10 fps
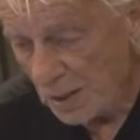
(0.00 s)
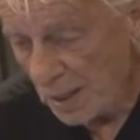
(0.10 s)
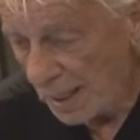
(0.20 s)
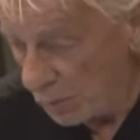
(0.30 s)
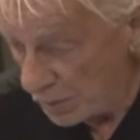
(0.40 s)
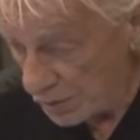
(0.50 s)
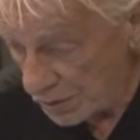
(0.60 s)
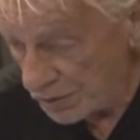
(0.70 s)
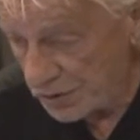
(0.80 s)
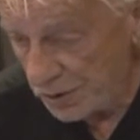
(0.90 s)
And what they're
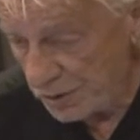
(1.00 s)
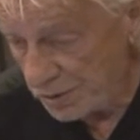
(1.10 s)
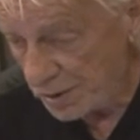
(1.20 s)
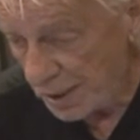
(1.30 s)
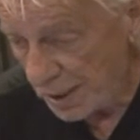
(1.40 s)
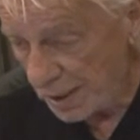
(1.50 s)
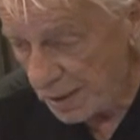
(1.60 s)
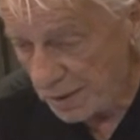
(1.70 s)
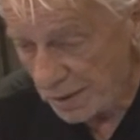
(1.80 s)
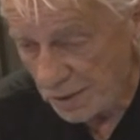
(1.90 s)
considered today in
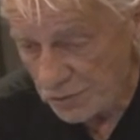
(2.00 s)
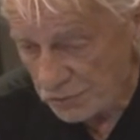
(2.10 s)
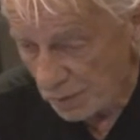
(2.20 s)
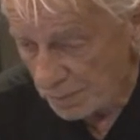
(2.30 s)
today's drum